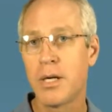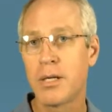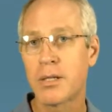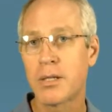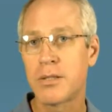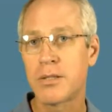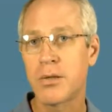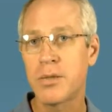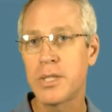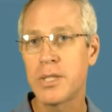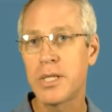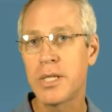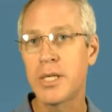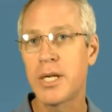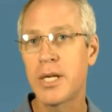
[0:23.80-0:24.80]

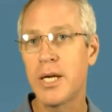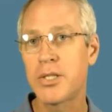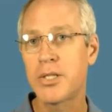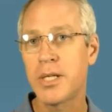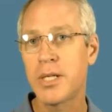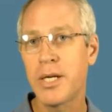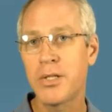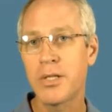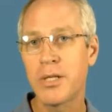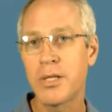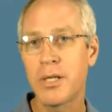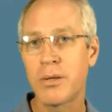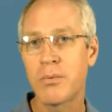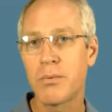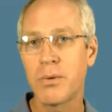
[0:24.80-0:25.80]
consulting and education,
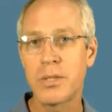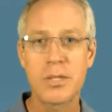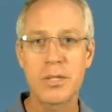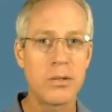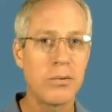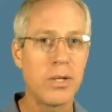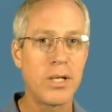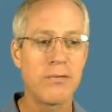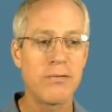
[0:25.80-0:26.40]
and once in a while,